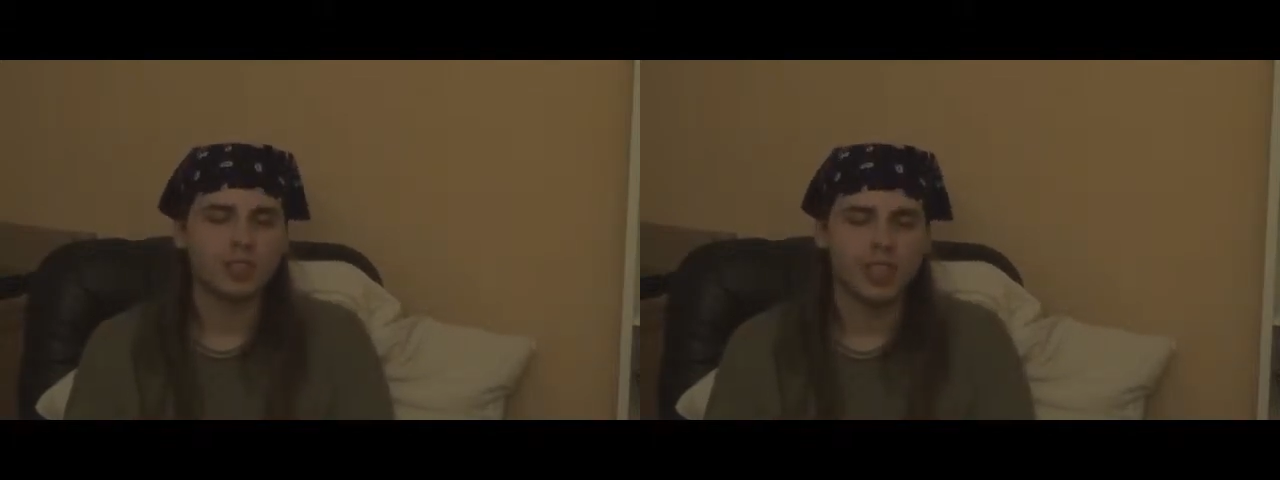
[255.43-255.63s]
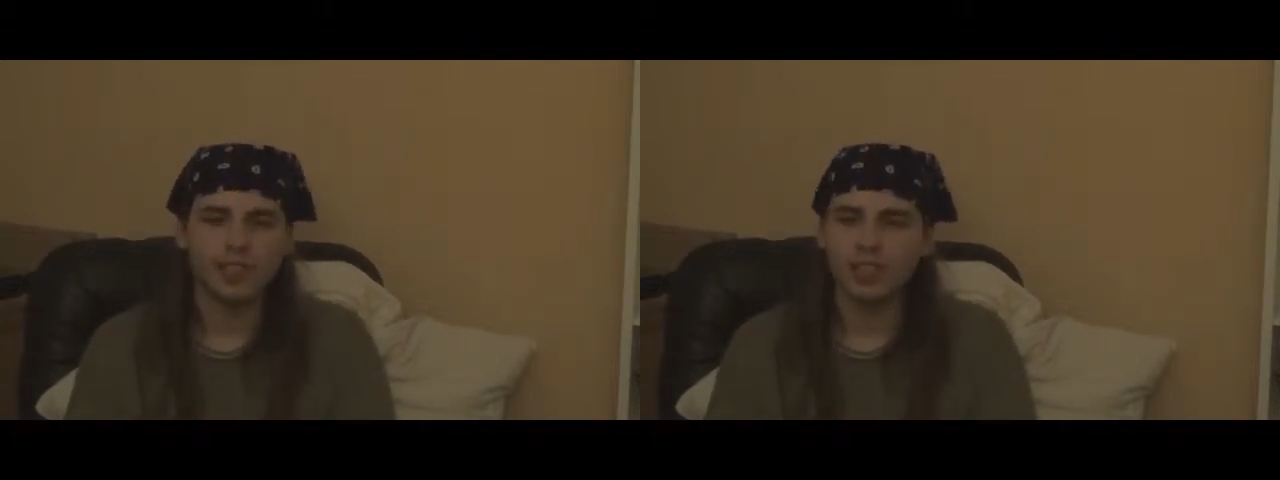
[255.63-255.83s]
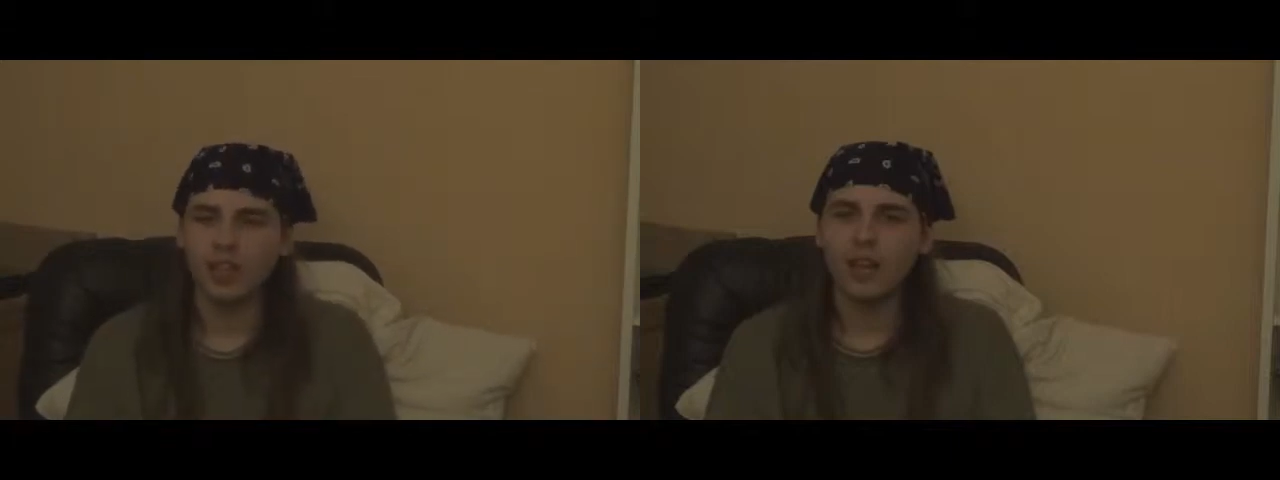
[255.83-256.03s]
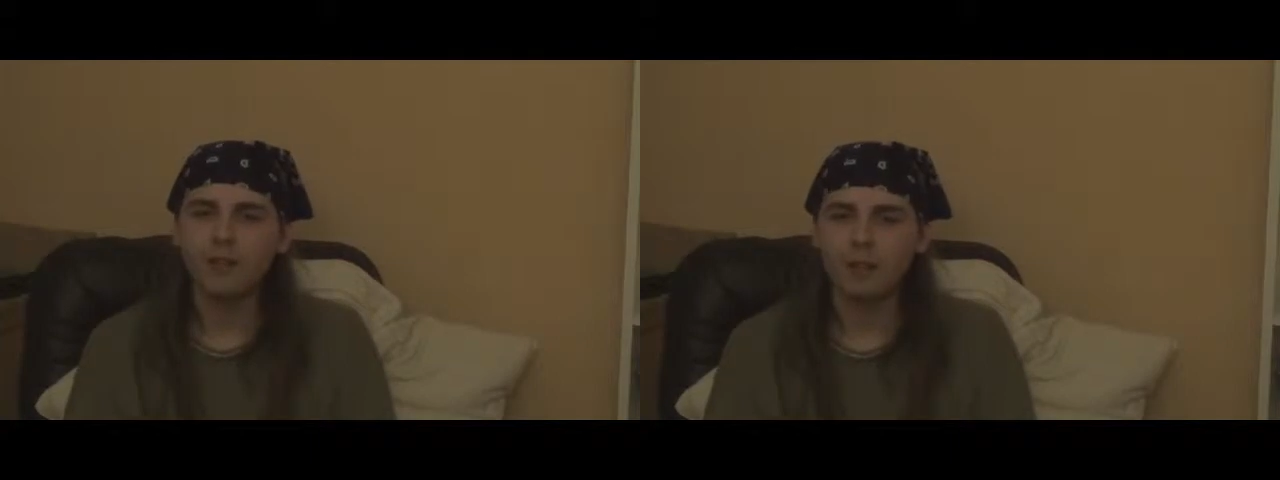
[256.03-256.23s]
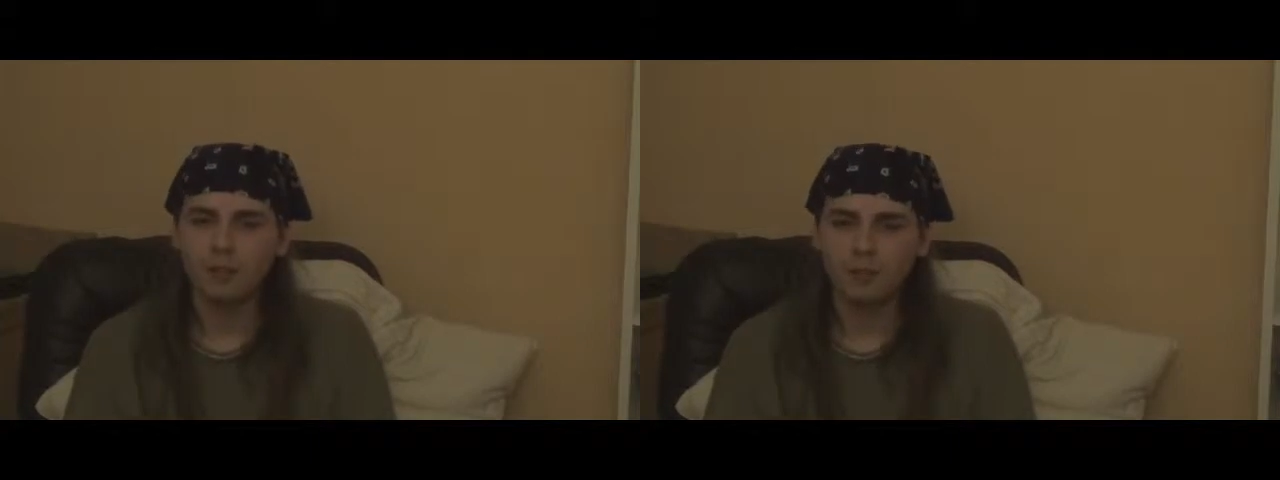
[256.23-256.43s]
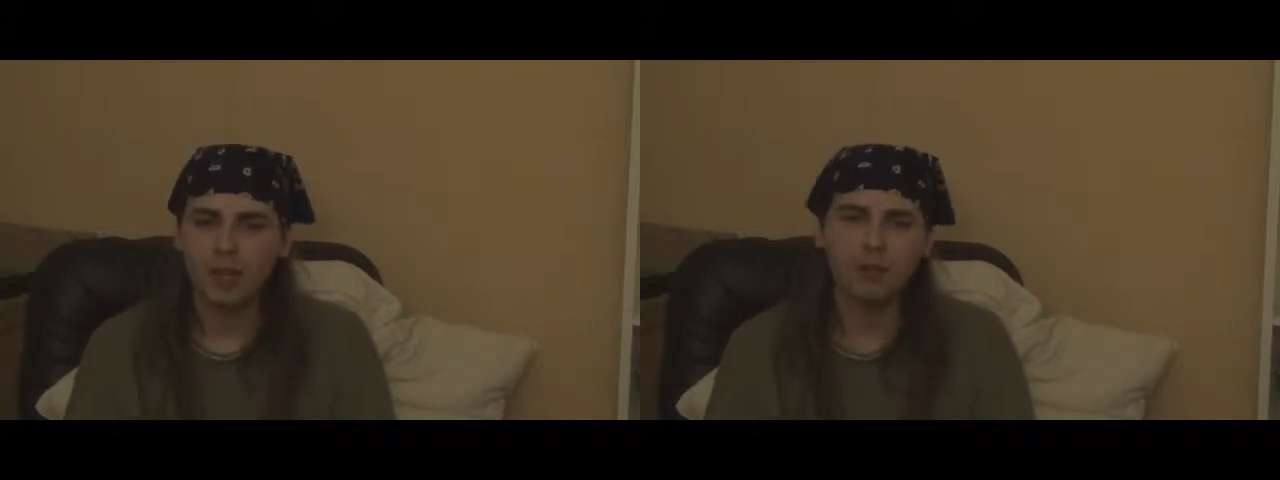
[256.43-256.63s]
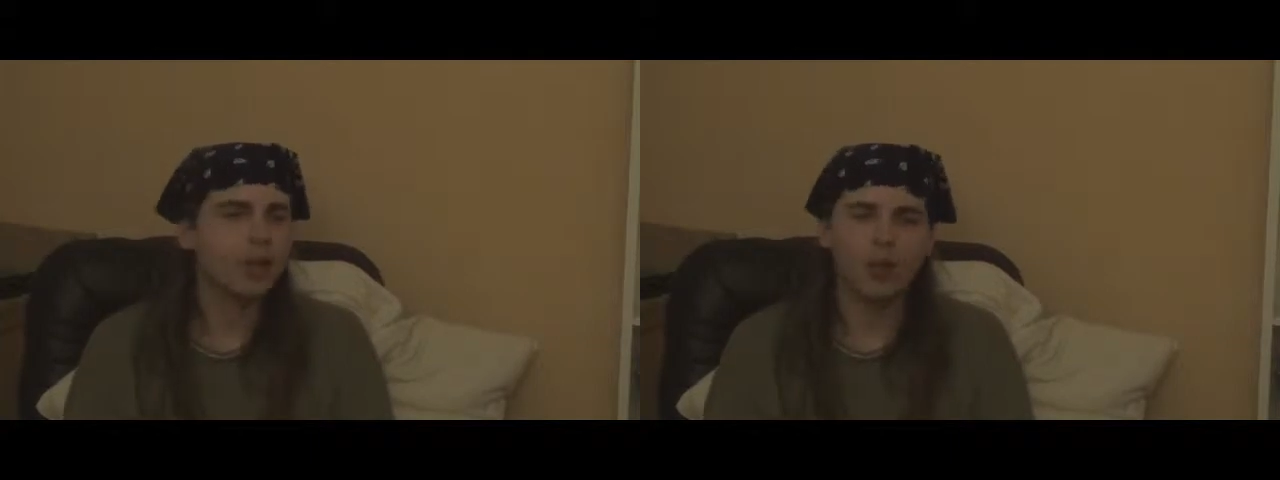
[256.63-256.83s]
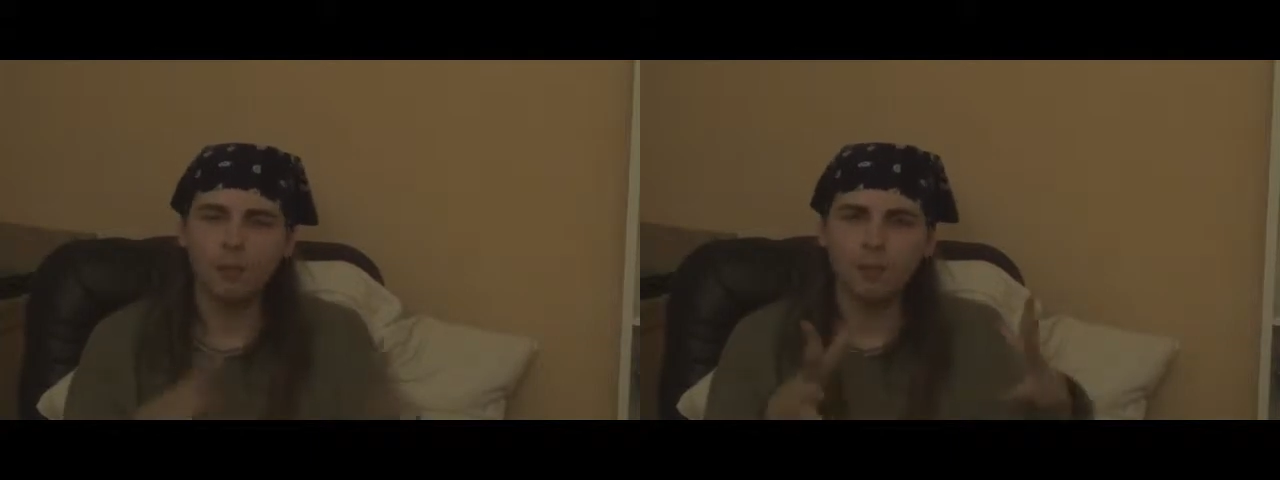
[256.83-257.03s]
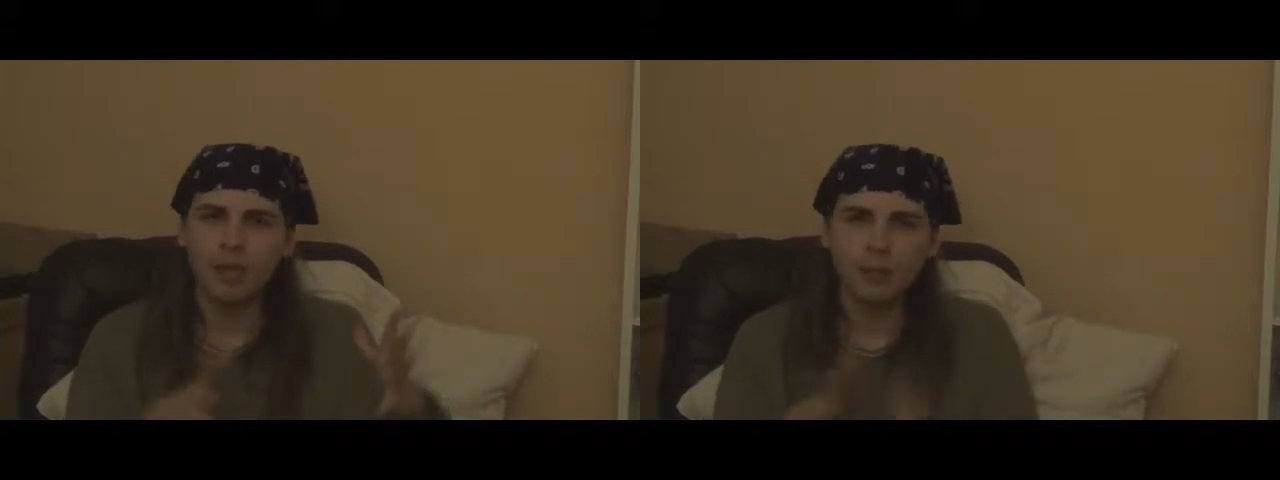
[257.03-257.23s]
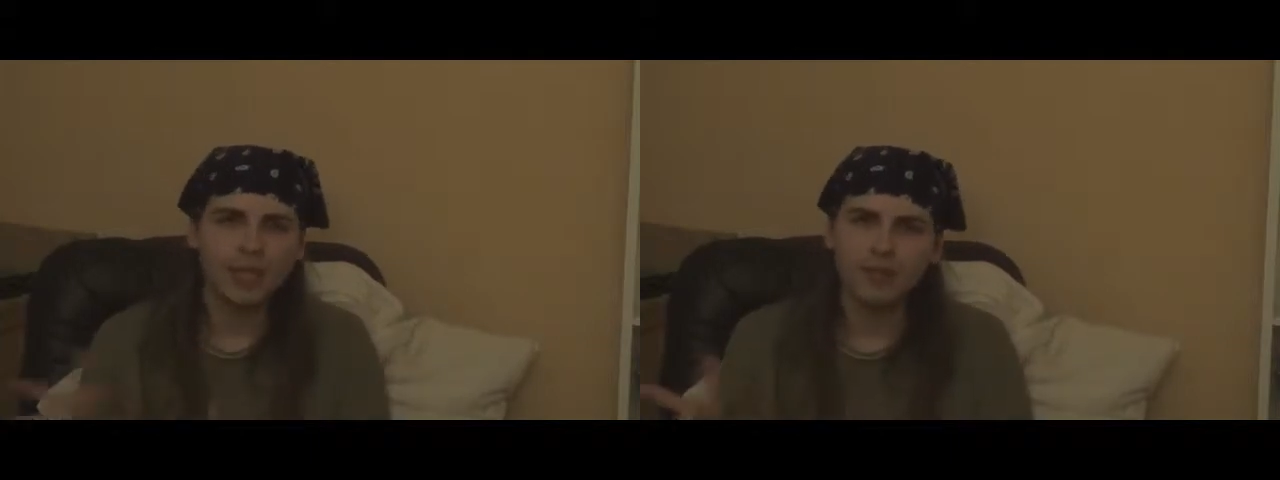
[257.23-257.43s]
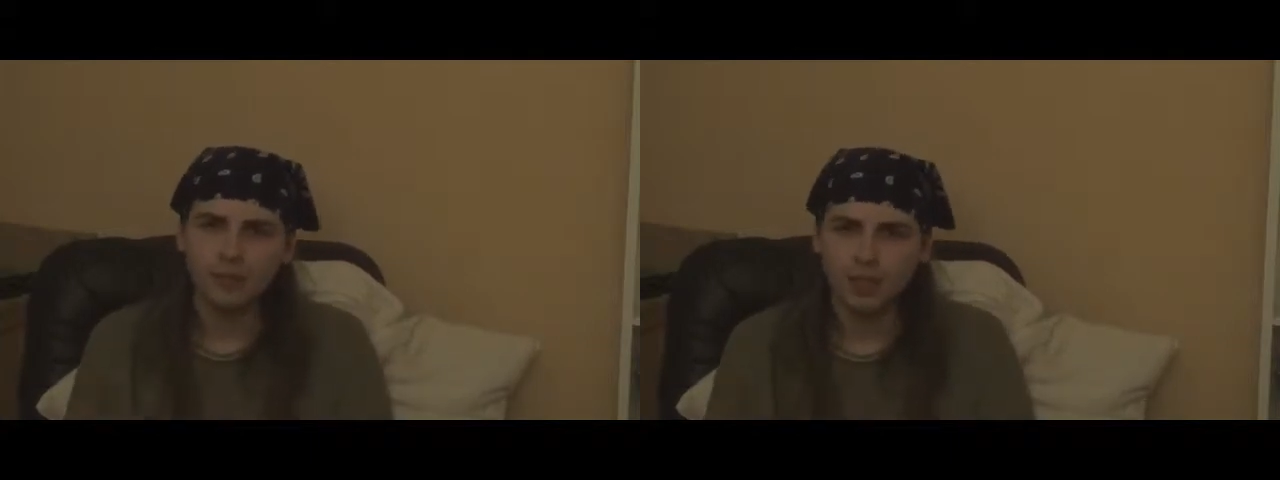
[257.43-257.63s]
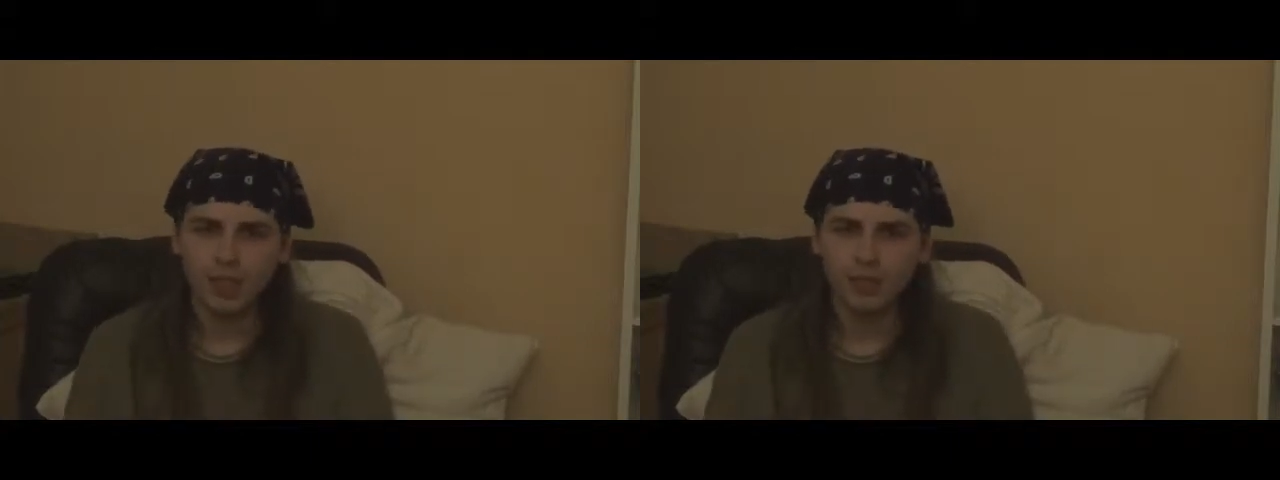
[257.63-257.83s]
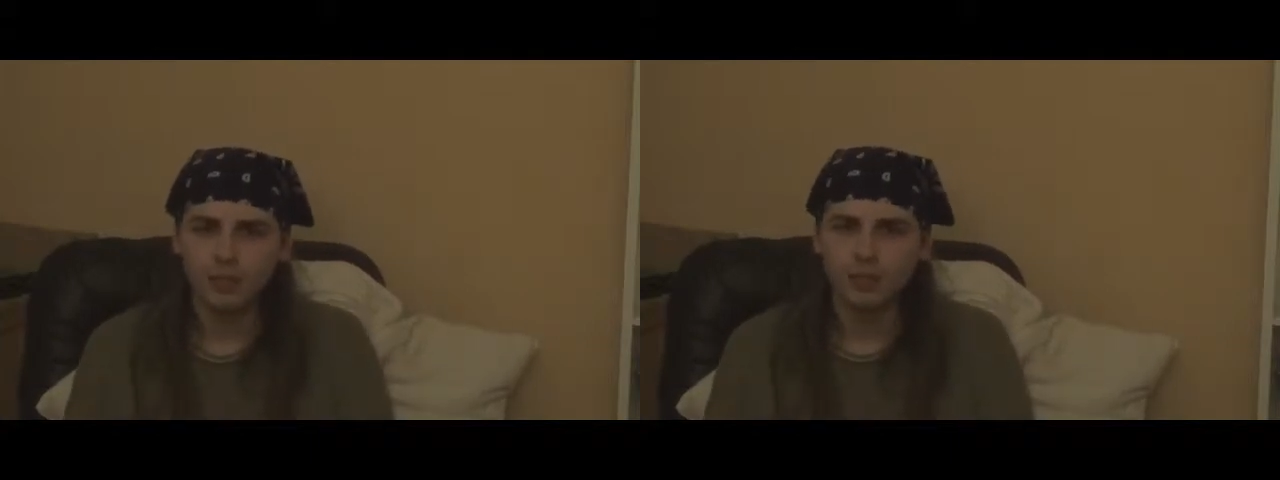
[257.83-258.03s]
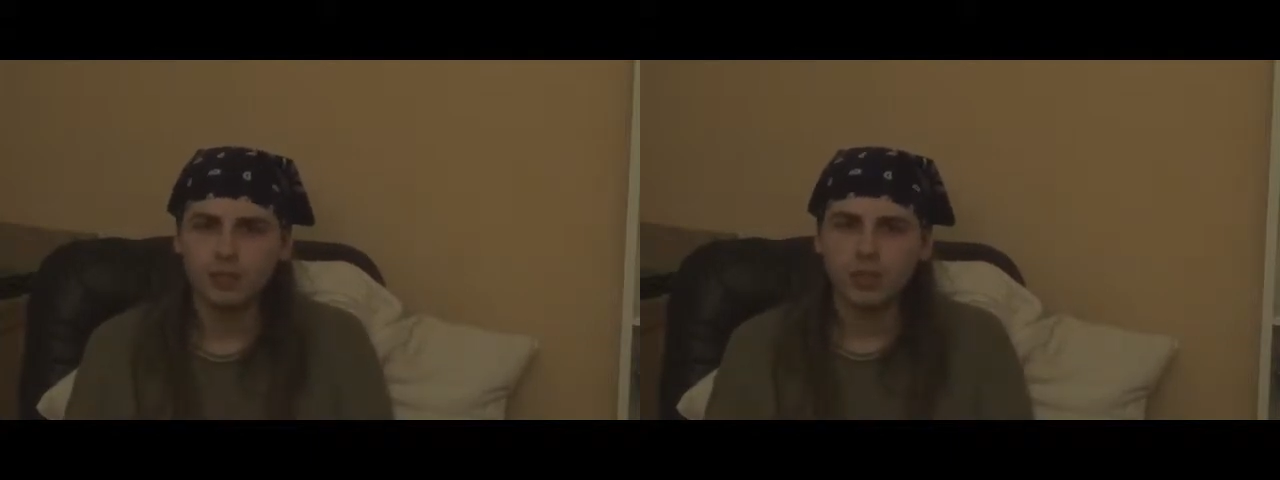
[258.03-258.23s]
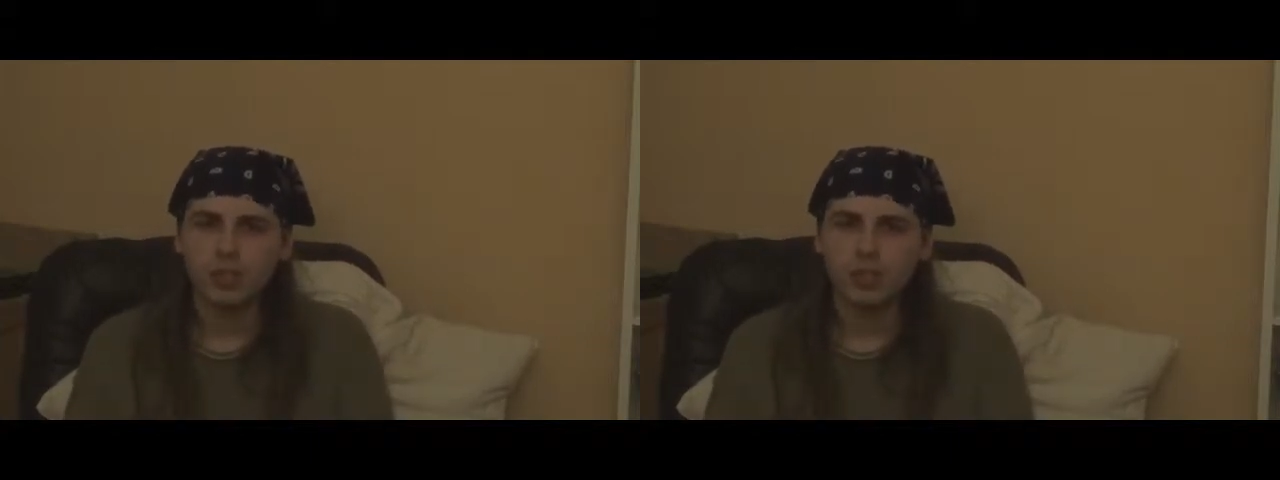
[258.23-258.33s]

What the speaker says: taken the life of Batman, or maybe even